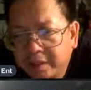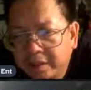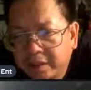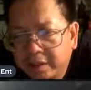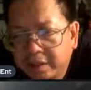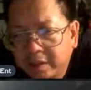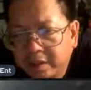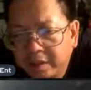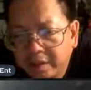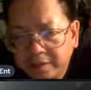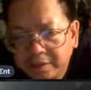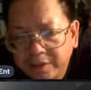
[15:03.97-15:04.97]

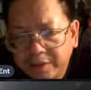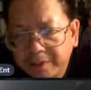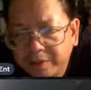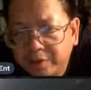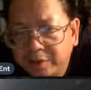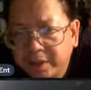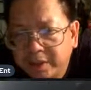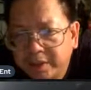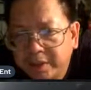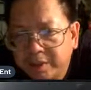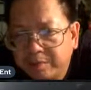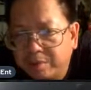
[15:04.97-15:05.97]
are to be drawn
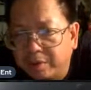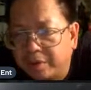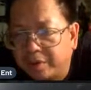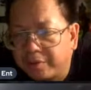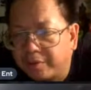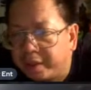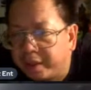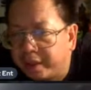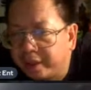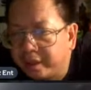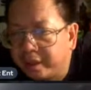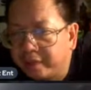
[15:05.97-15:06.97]
into book 3
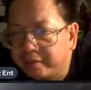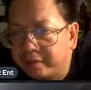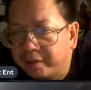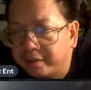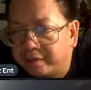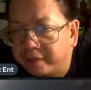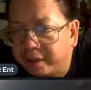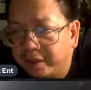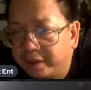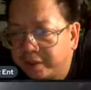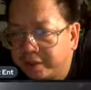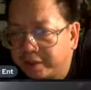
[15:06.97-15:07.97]
of Tilt, right?
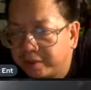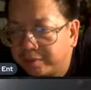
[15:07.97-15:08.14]
Tilt.